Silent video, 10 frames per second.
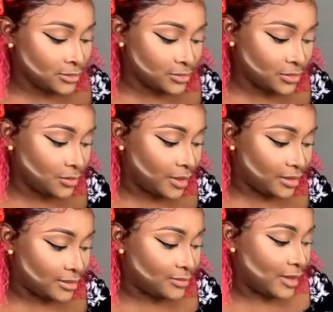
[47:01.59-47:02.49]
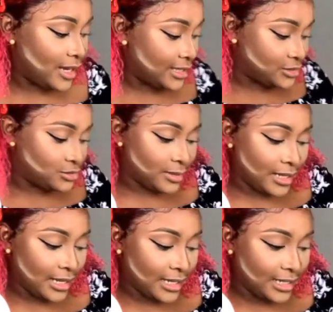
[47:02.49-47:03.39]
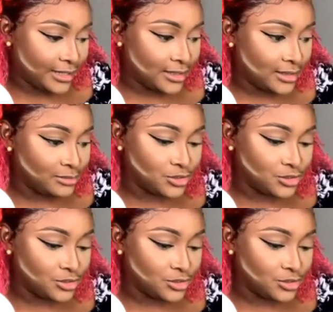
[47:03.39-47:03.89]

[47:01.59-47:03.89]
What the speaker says: So wait, while I do my eyeliner, let me